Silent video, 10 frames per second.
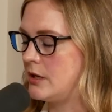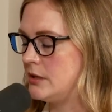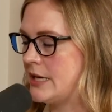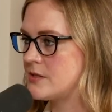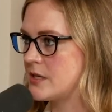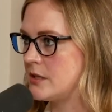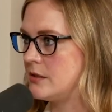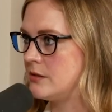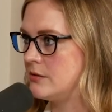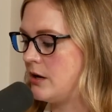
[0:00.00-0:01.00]
a
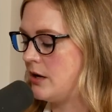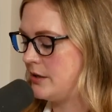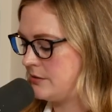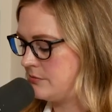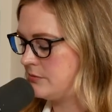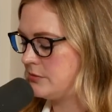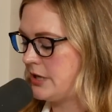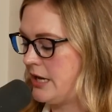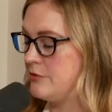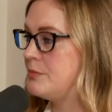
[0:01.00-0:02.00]
lesson on
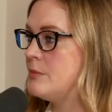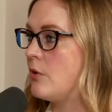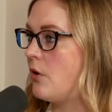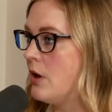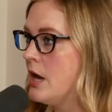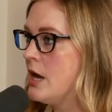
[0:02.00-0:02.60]
Native people.